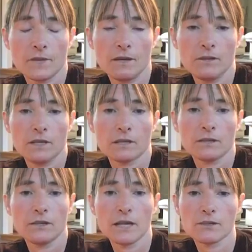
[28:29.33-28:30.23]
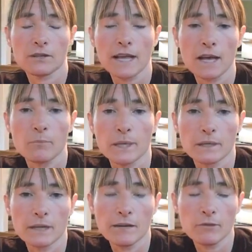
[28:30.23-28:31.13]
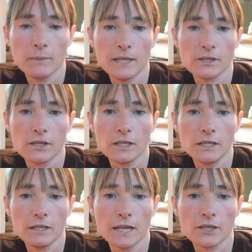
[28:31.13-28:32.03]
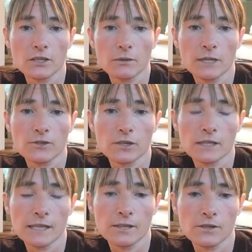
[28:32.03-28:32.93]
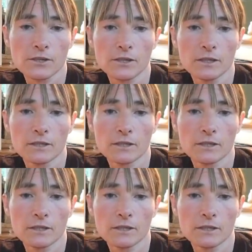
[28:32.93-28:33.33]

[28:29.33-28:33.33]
Oh, look, you guys look happy. Everybody's good? You got your questions answered?